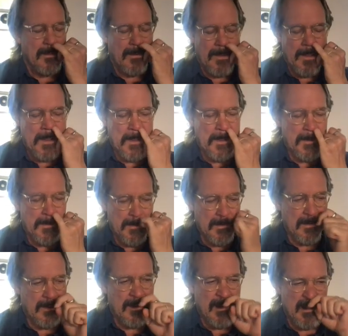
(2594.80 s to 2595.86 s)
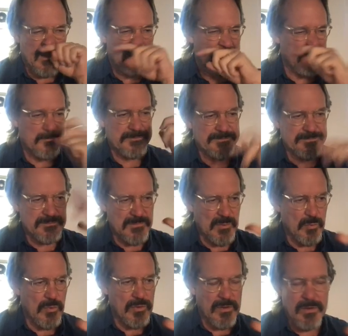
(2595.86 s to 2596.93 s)
and uh, the
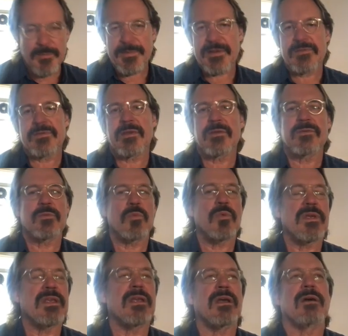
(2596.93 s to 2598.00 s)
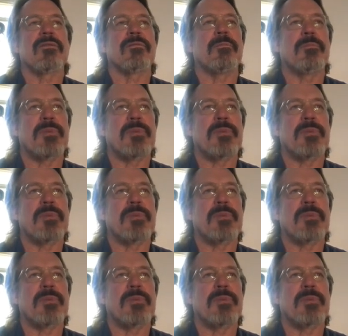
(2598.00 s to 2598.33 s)
worker b says we have